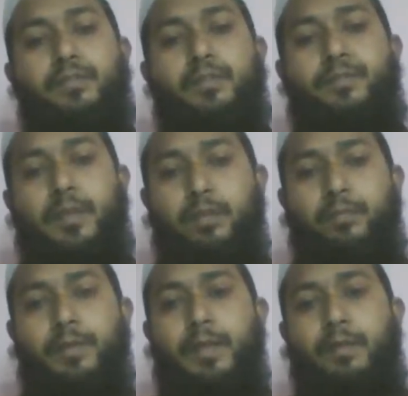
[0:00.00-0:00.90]

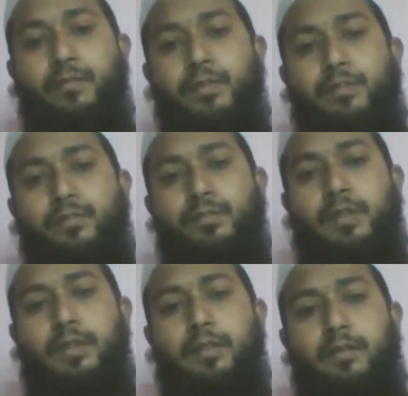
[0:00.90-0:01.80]
phenomena, according to
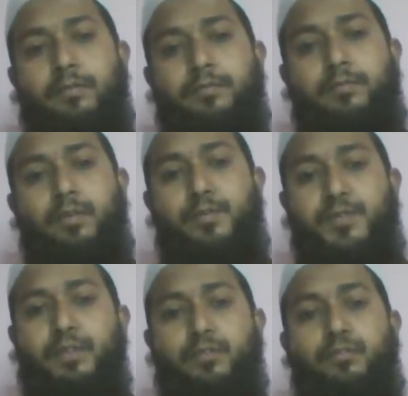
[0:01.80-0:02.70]
the
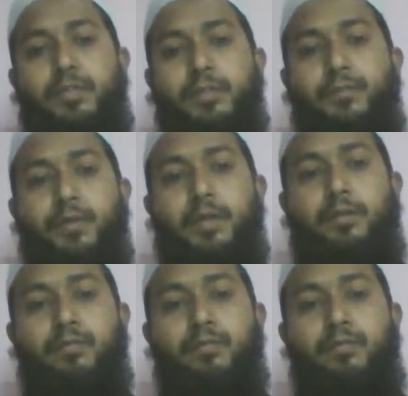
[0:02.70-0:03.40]
object which you are